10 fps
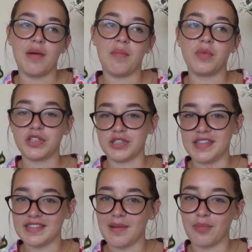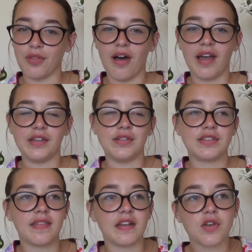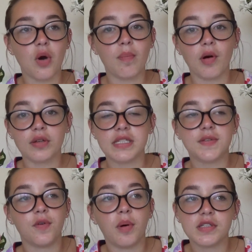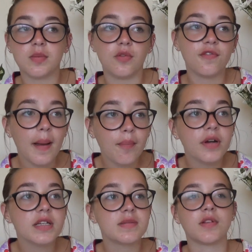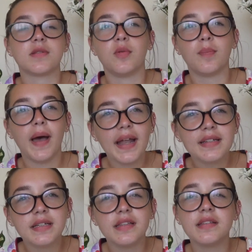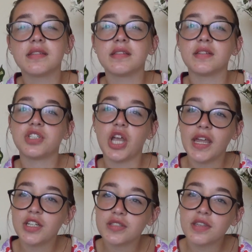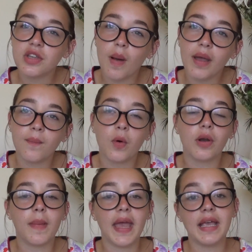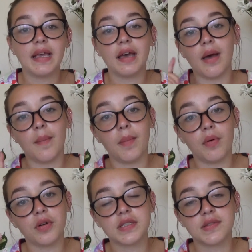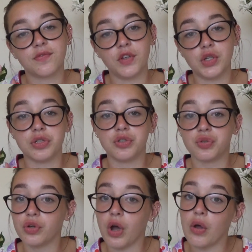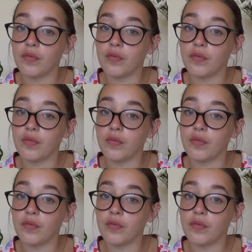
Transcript: which is the example that I used, and then it's got boxes for possible fabrics, possible patterns, changes that you might want to make, a box for you to draw your own